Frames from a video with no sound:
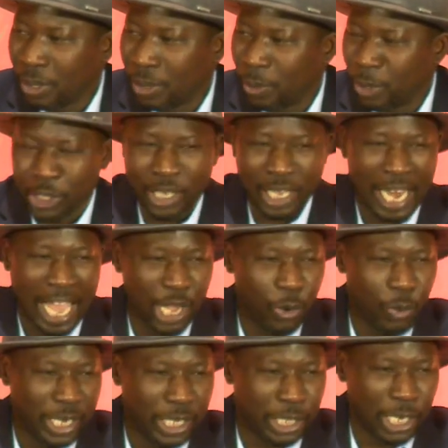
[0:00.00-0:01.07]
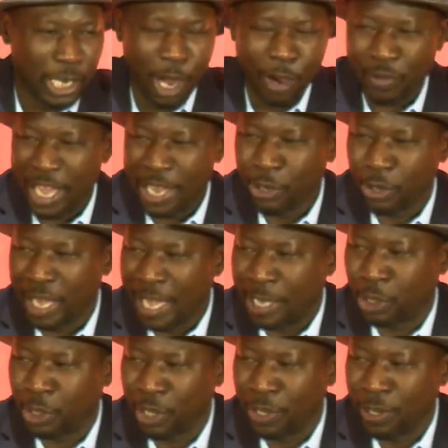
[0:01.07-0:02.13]
which is the language of
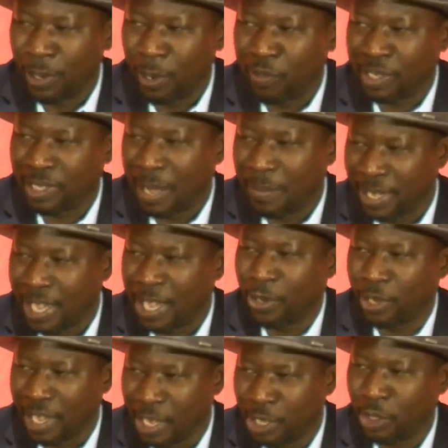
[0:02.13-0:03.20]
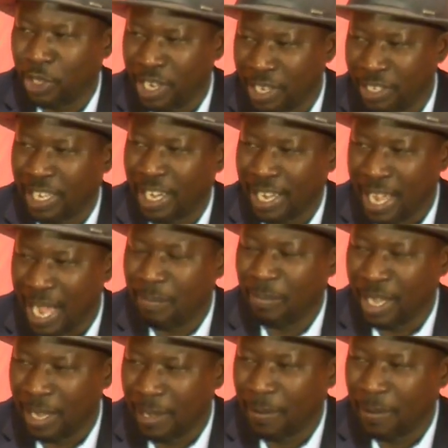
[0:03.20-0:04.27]
education, of Islamic education in
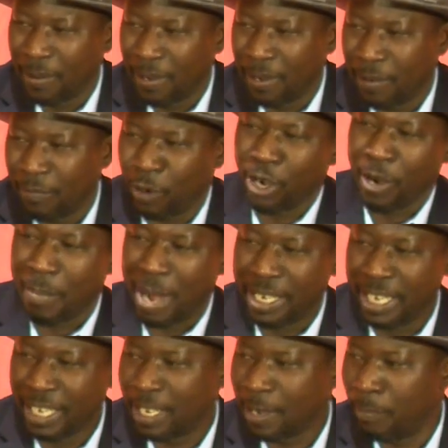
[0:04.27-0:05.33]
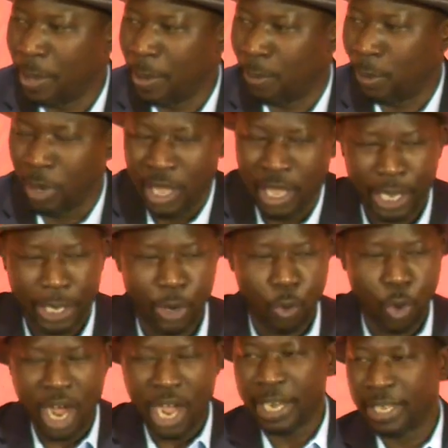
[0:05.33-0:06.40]
Senegambia, for the Mandinka people, the
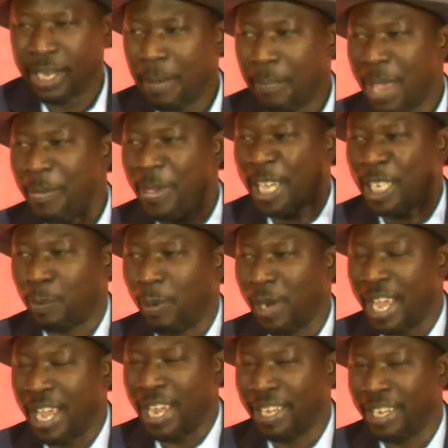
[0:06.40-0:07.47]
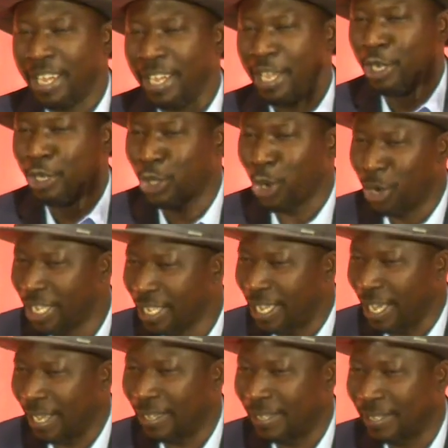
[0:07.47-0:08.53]
word may be explained in Soninke.